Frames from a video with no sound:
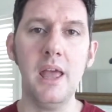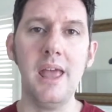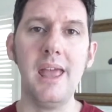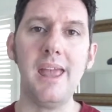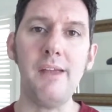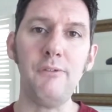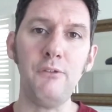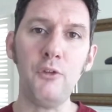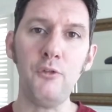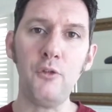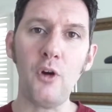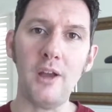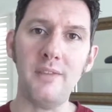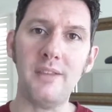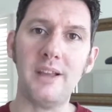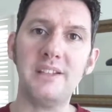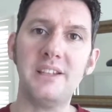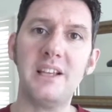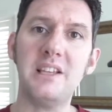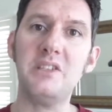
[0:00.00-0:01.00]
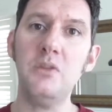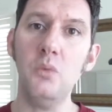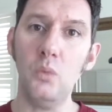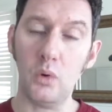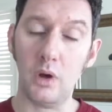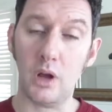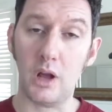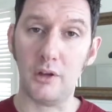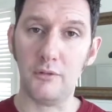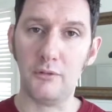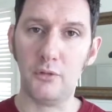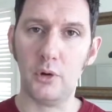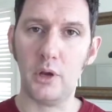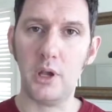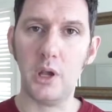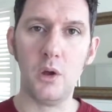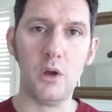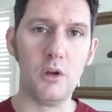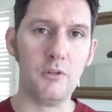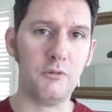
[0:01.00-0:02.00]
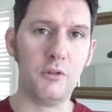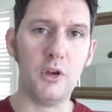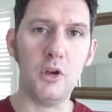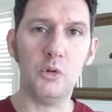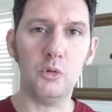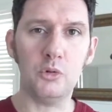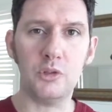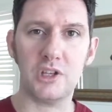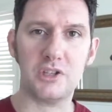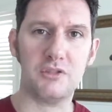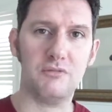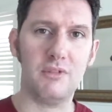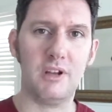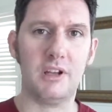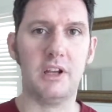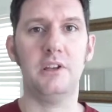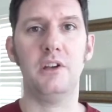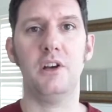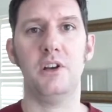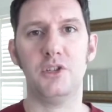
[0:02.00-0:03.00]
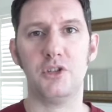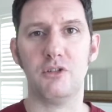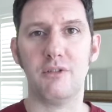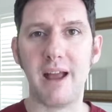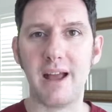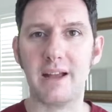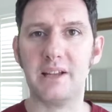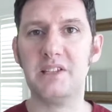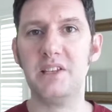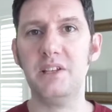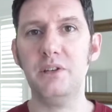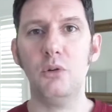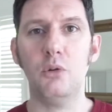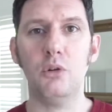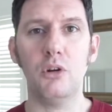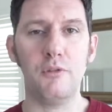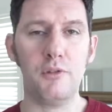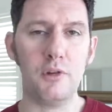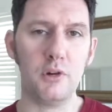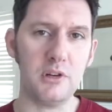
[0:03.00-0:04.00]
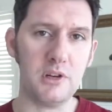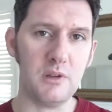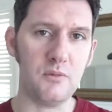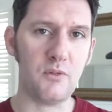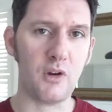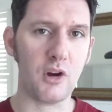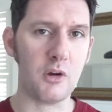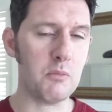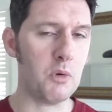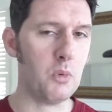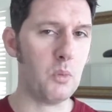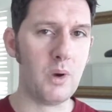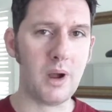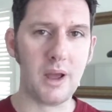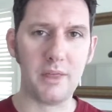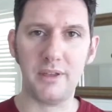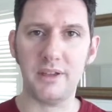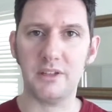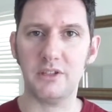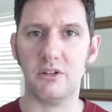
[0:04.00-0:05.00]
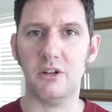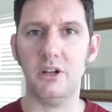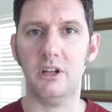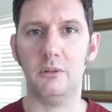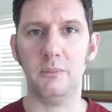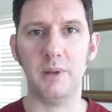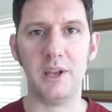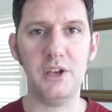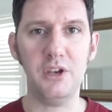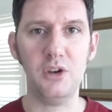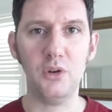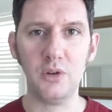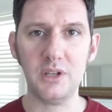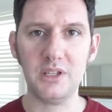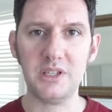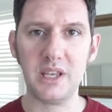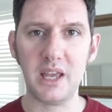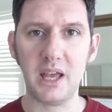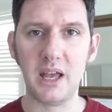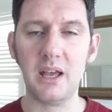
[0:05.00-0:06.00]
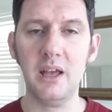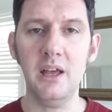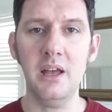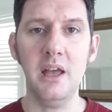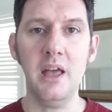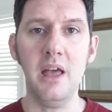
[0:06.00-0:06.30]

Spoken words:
If you find that doesn't work for you, if Google doesn't recognize your accent, or if you're in an environment where things are a little bit noisier,